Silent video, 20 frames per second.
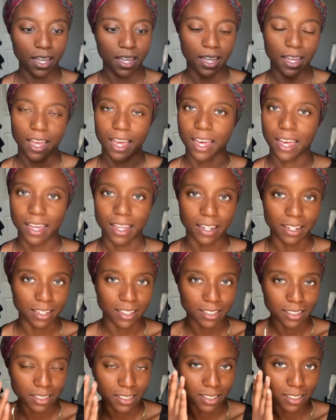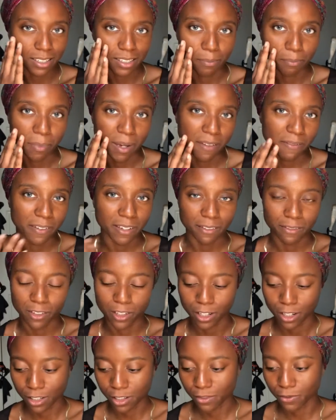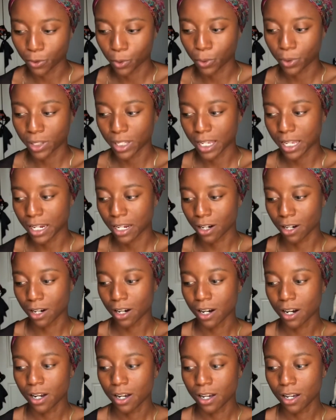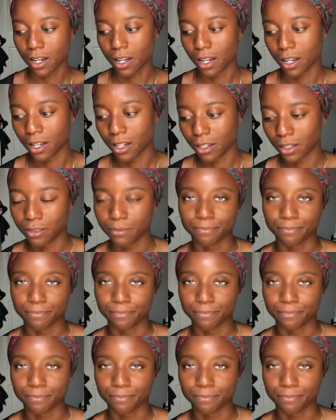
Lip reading: And this is my favorite exfoliator. I